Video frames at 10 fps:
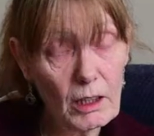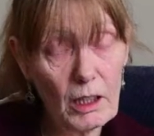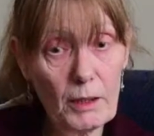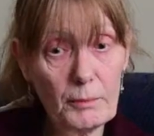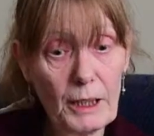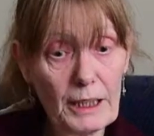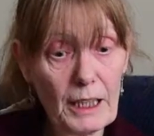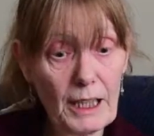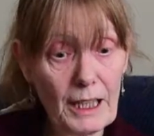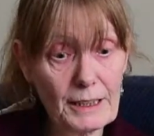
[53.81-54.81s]
and
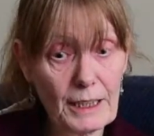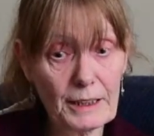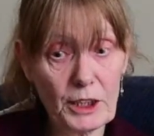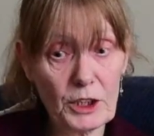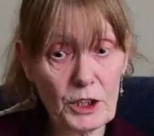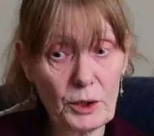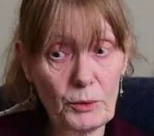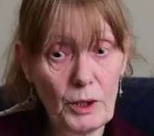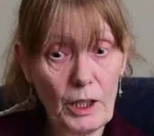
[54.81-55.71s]
I'd ask her to